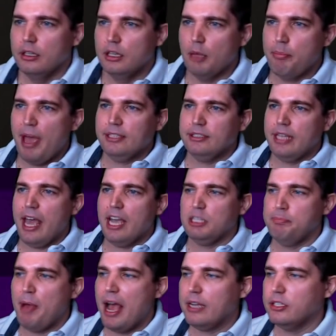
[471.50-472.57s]
The best
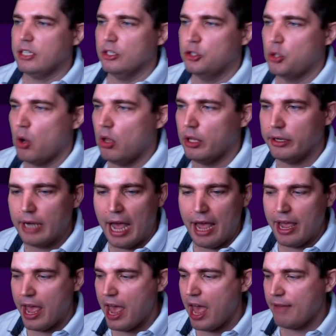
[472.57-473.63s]
Xbox controller
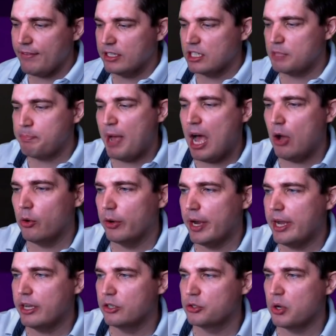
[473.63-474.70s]
I have is this
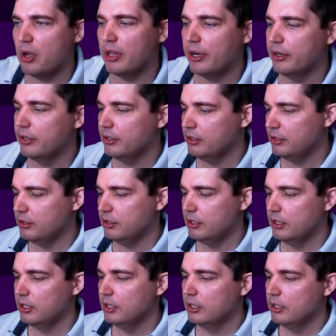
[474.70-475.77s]
PowerA controller.
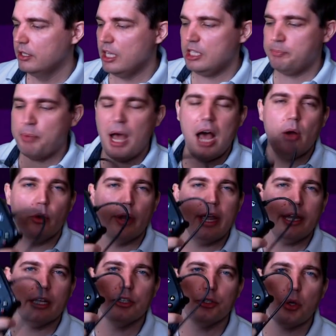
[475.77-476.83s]
This
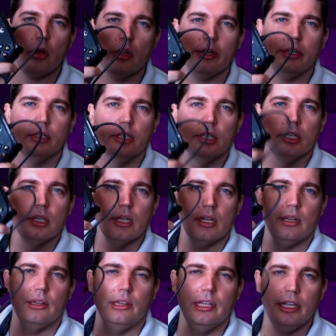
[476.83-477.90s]
PowerA controller
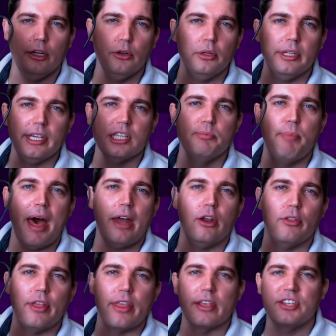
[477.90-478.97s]
literally is
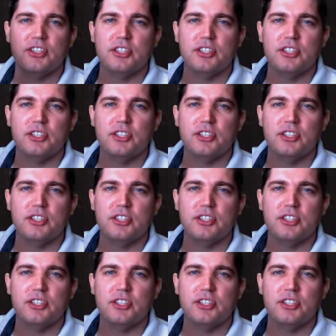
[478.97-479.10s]
better than the